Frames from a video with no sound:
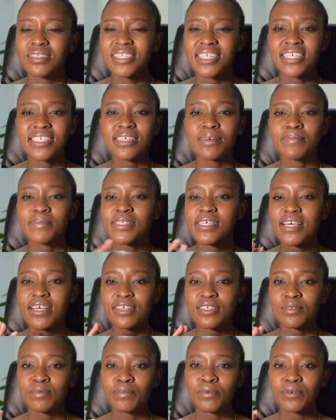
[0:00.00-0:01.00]
some
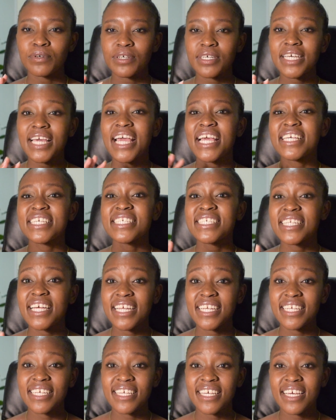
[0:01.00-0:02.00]
textbook, case
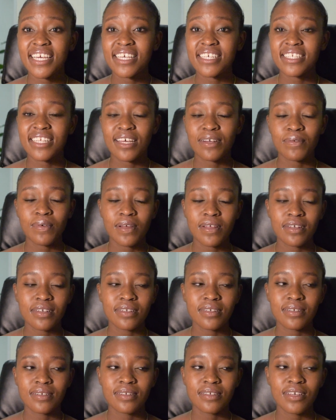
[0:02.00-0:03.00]
study, yes, that one.
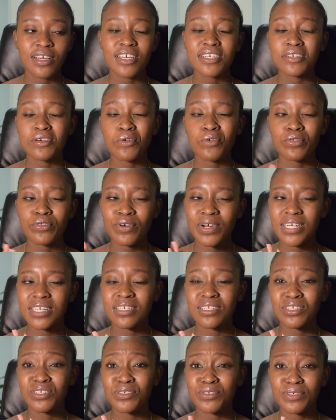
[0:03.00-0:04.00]
Although I
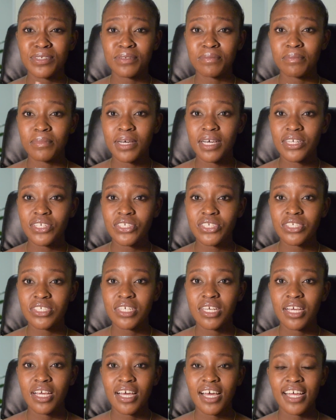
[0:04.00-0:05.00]
didn't use it much,
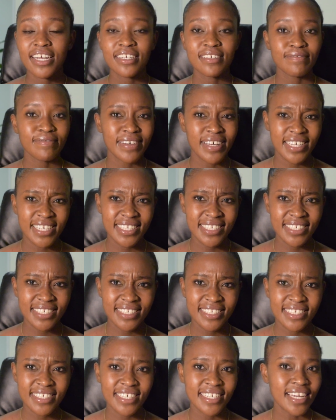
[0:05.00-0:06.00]
I didn't
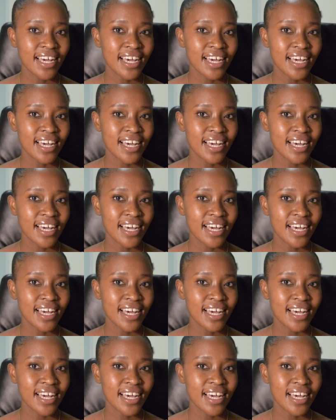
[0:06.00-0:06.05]
find it